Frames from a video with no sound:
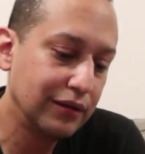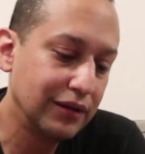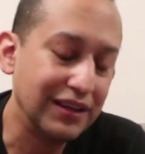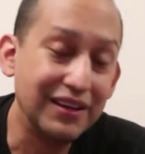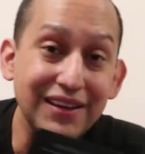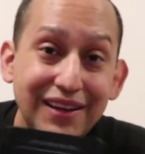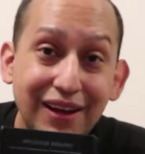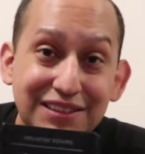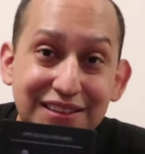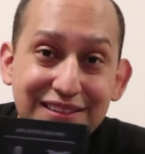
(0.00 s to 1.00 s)
it
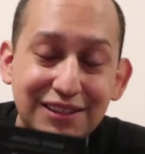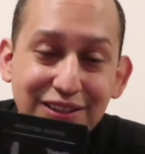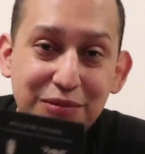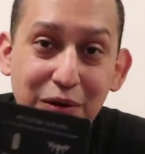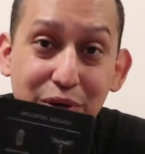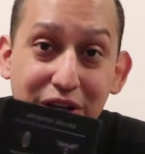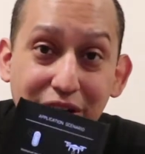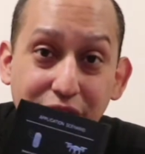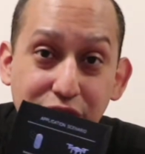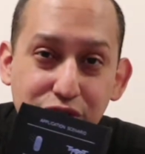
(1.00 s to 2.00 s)
actually talks about putting
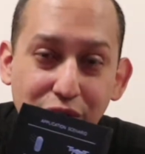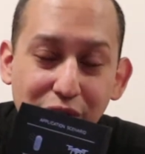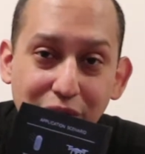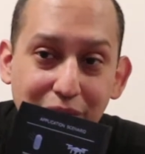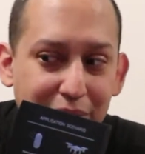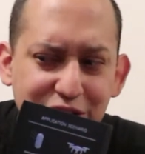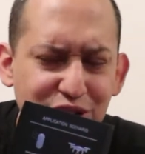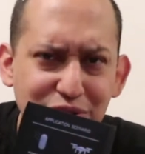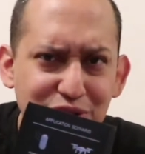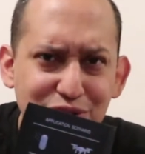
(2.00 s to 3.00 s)
it on a drone. My
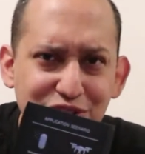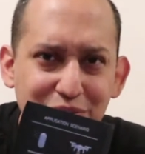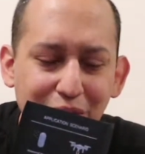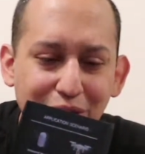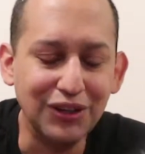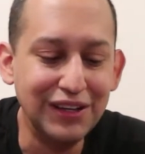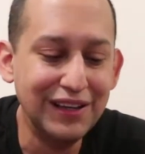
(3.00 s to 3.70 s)
drone's too small.